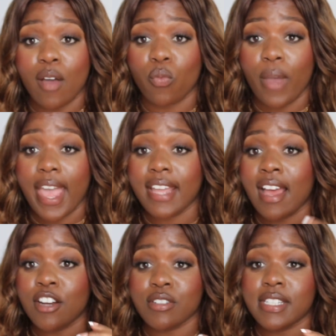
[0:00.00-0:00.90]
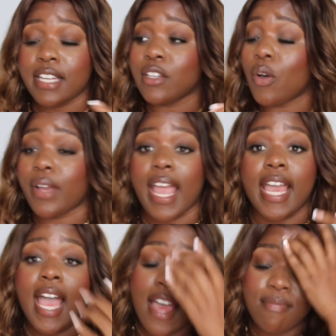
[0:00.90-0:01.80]
that way, understanding,
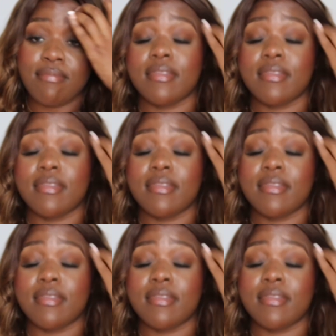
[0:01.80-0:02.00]
okay,